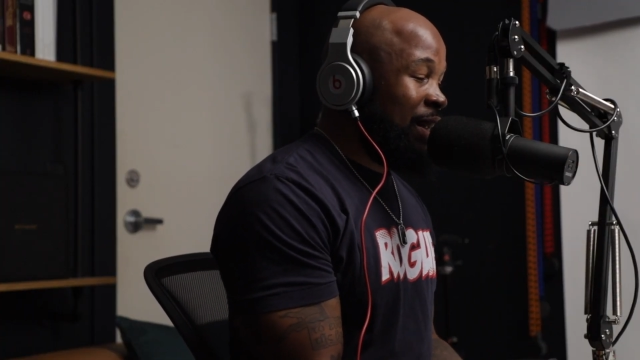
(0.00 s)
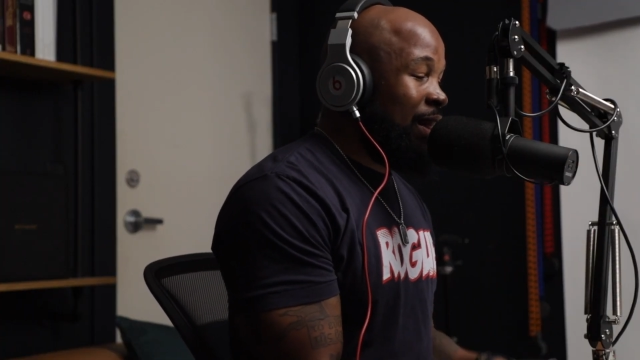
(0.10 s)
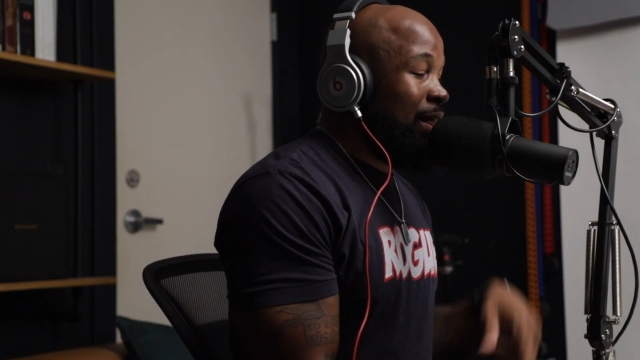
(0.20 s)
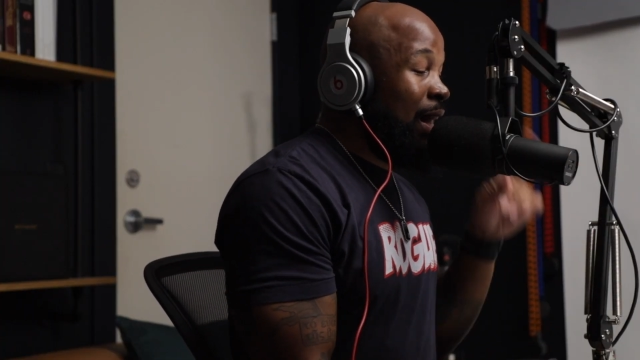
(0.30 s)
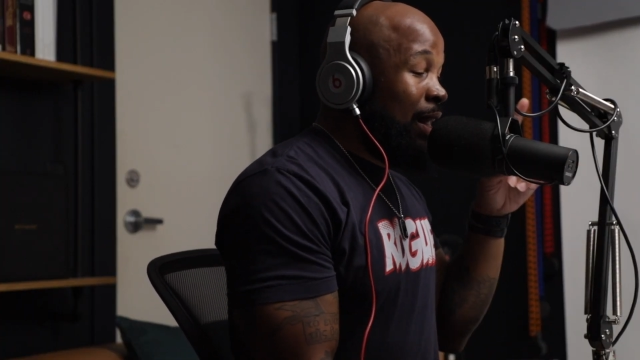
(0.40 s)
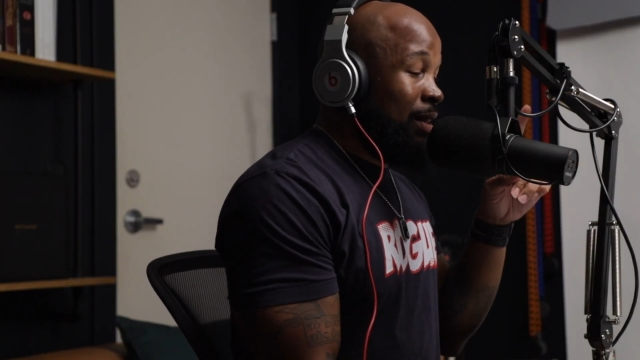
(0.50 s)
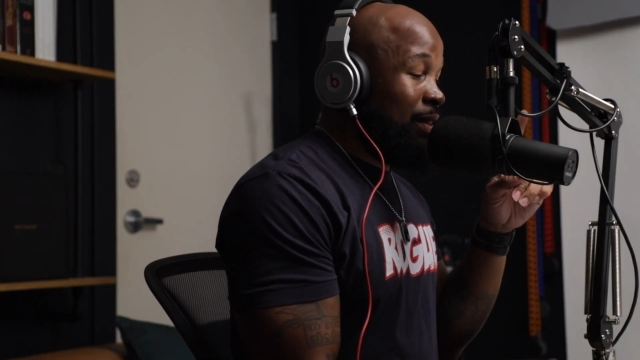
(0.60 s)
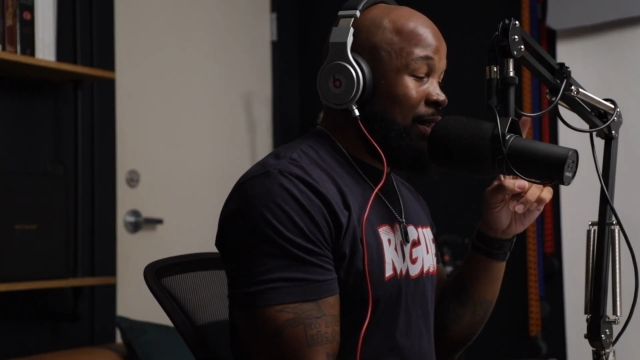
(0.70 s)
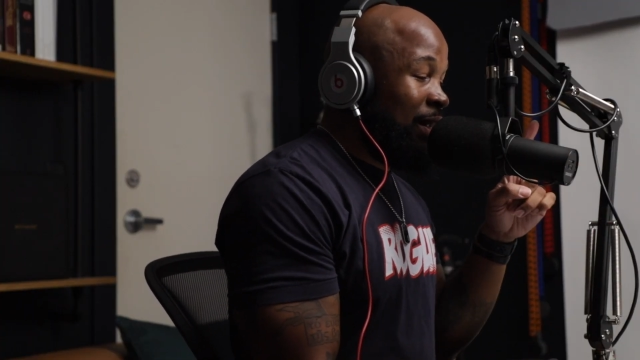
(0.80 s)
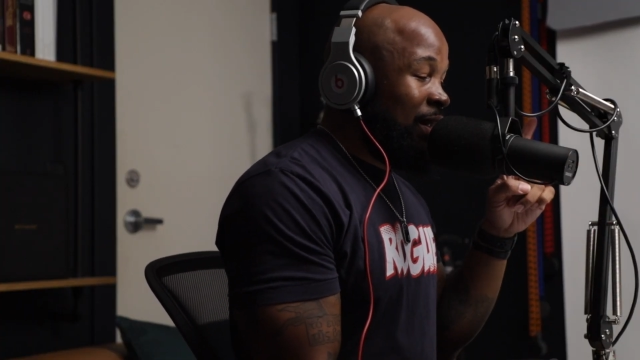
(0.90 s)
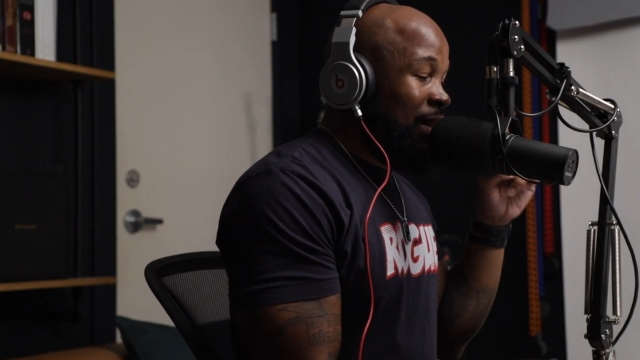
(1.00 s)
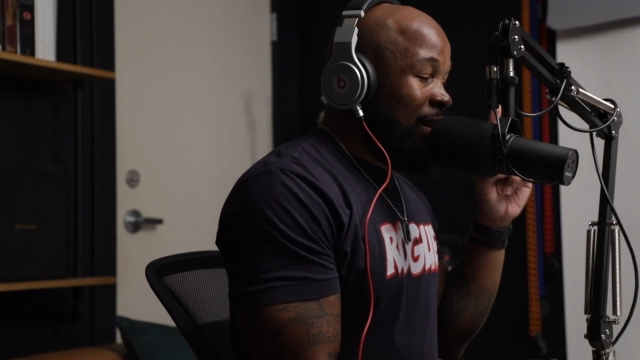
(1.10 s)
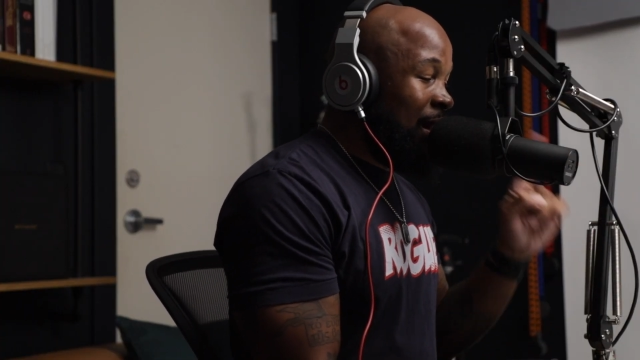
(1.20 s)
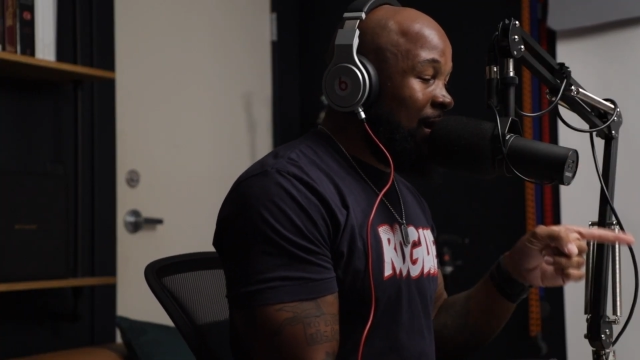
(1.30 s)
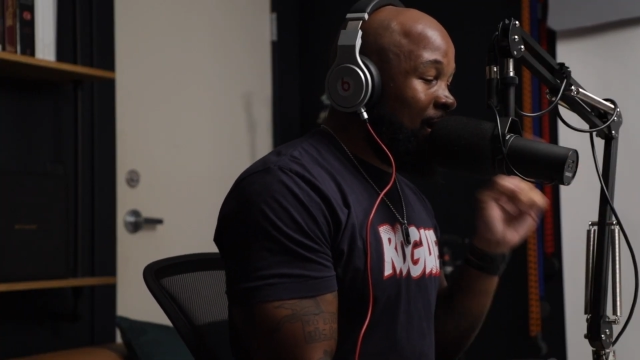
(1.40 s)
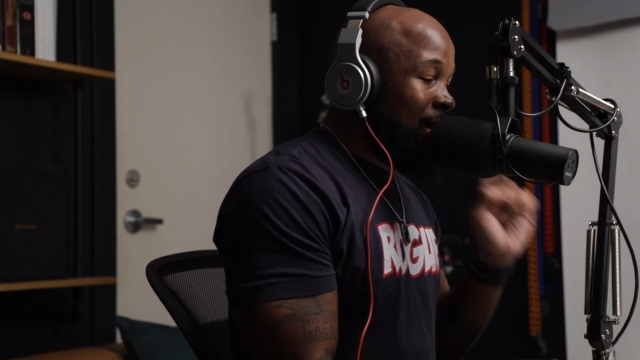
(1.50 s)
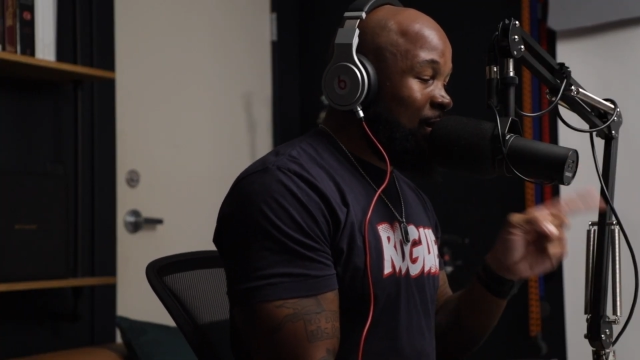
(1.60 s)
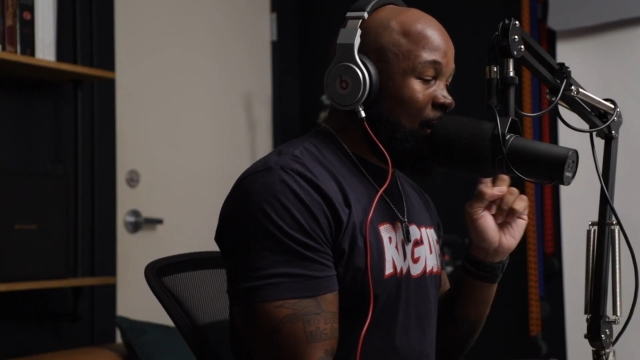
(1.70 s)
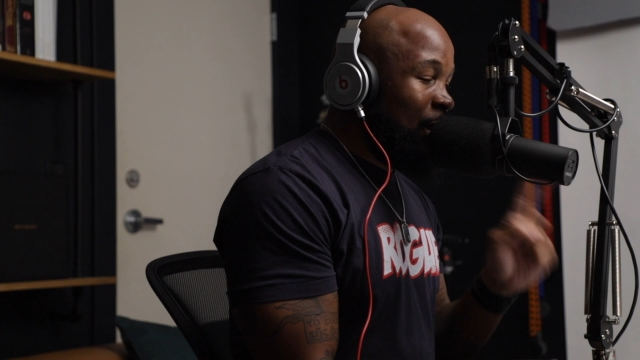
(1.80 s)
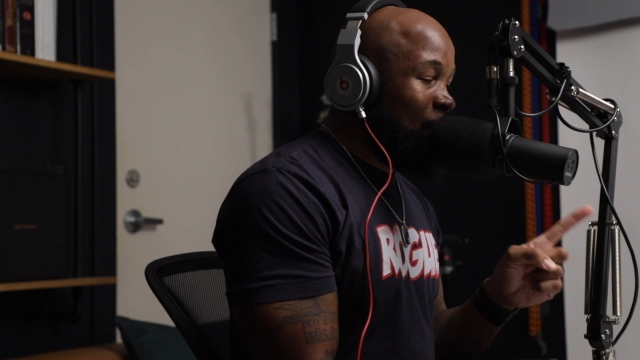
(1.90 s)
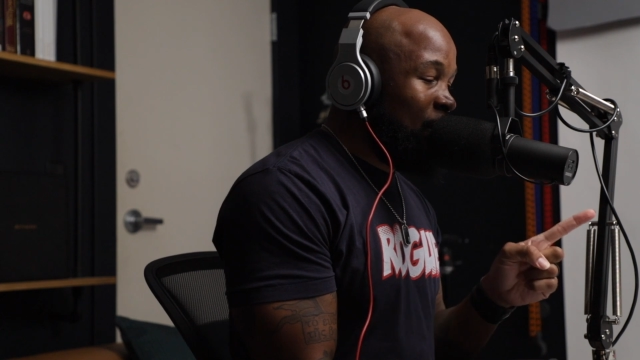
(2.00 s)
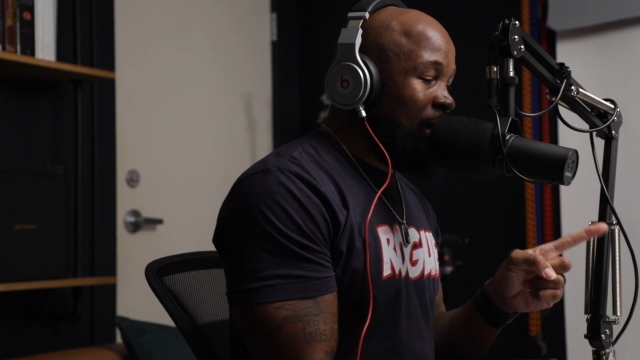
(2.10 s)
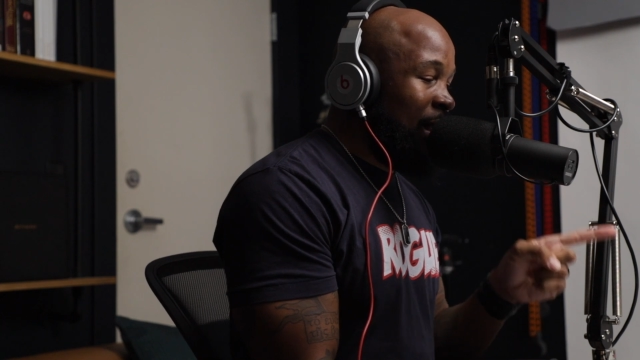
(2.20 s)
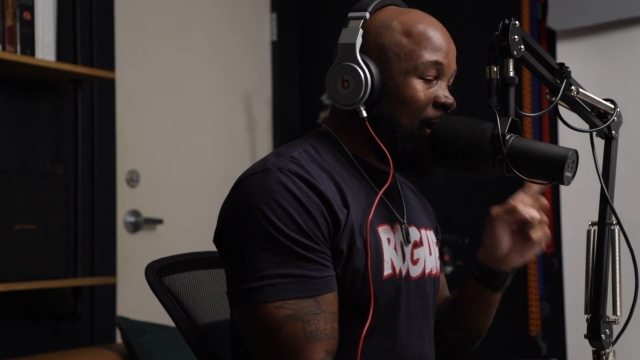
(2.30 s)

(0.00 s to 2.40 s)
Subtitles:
Then let this clothing